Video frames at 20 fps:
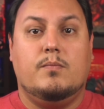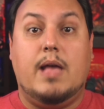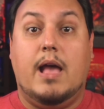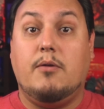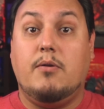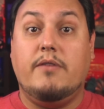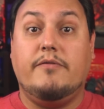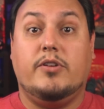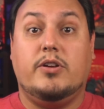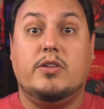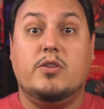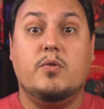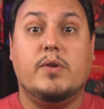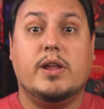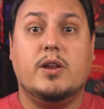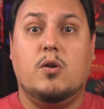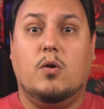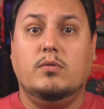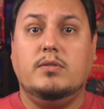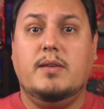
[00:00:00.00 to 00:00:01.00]
However, you
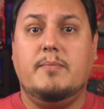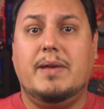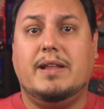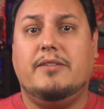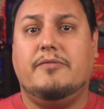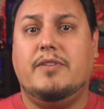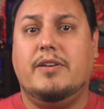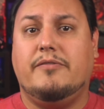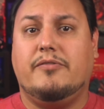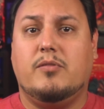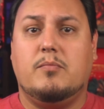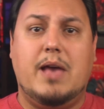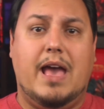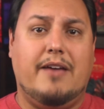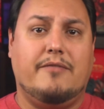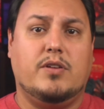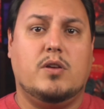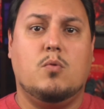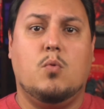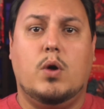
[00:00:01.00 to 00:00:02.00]
can only benefit from
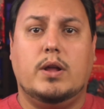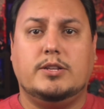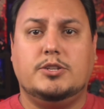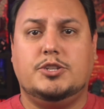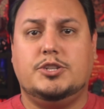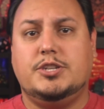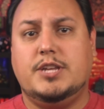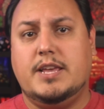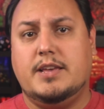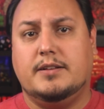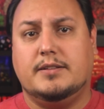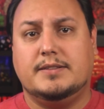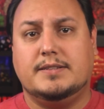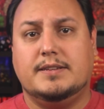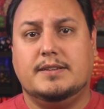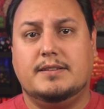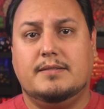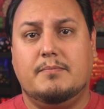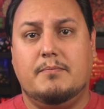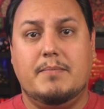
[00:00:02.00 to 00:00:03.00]
having one shield,
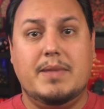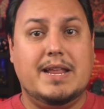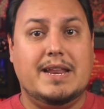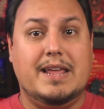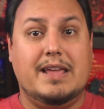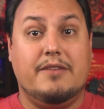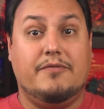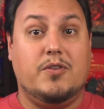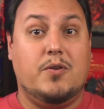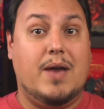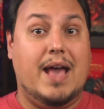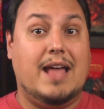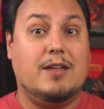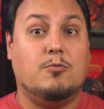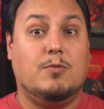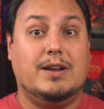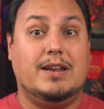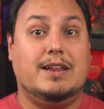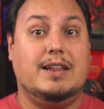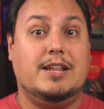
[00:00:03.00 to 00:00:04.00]
meaning if you had
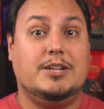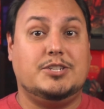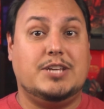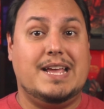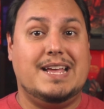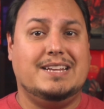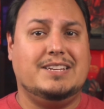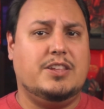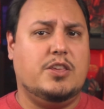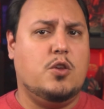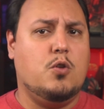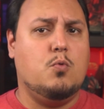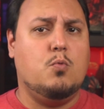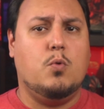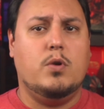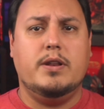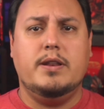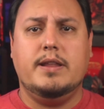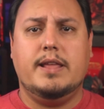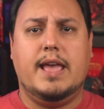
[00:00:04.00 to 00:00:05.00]
one in each hand, you
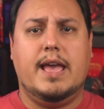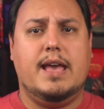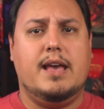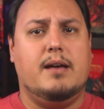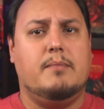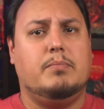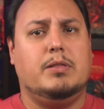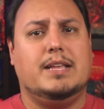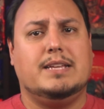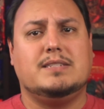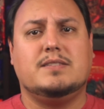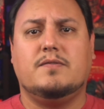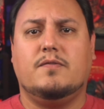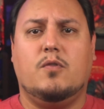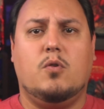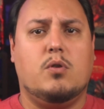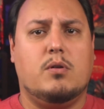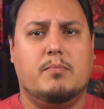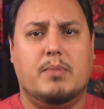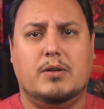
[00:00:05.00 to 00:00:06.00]
wouldn't get a
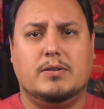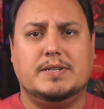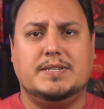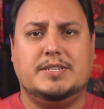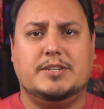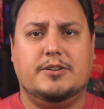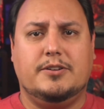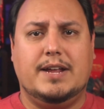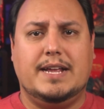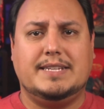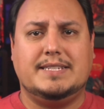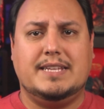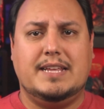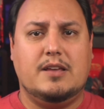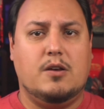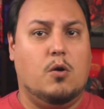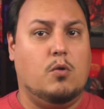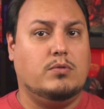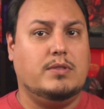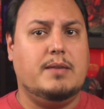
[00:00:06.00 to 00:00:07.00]
+4 bonus to your
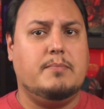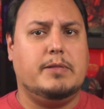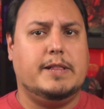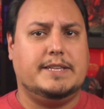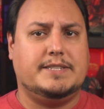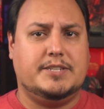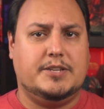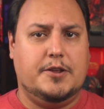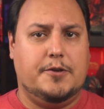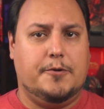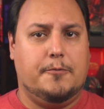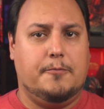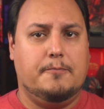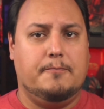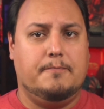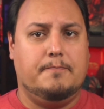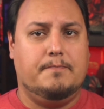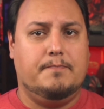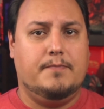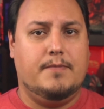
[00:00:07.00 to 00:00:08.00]
AC, only +2.
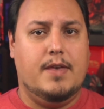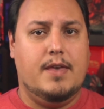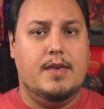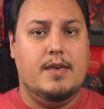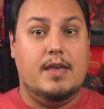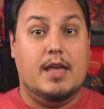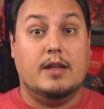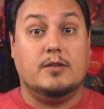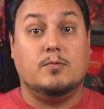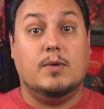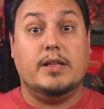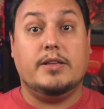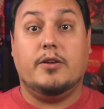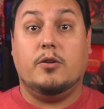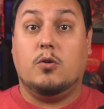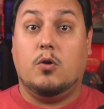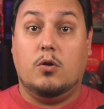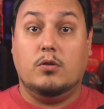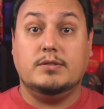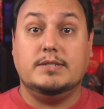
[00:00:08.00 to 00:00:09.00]
And while
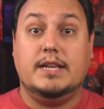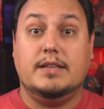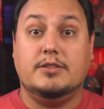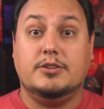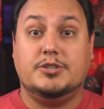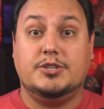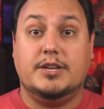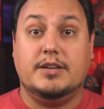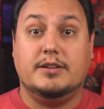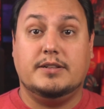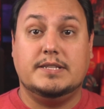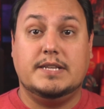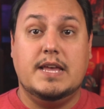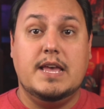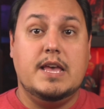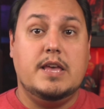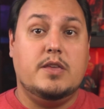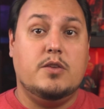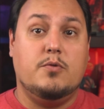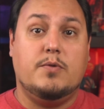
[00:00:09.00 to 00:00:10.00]
you're holding the shield,
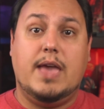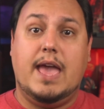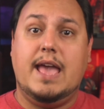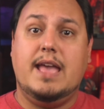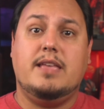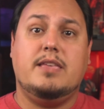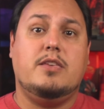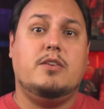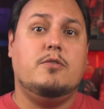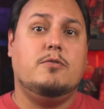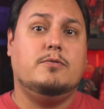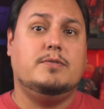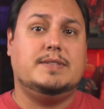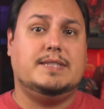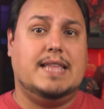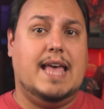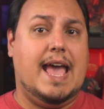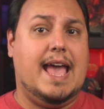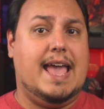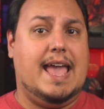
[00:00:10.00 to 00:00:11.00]
you can't use
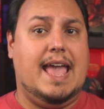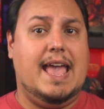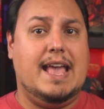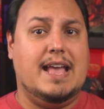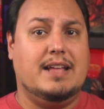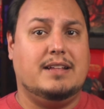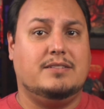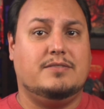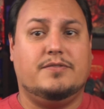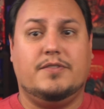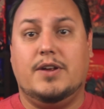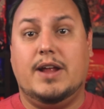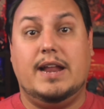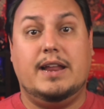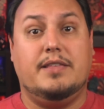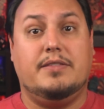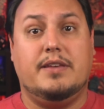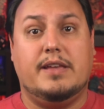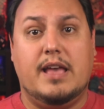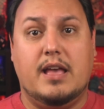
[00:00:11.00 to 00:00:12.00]
that hand for
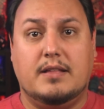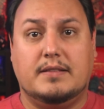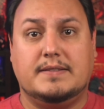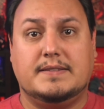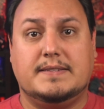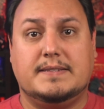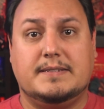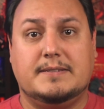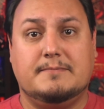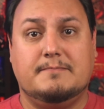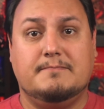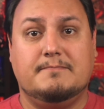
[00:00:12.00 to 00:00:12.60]
anything else.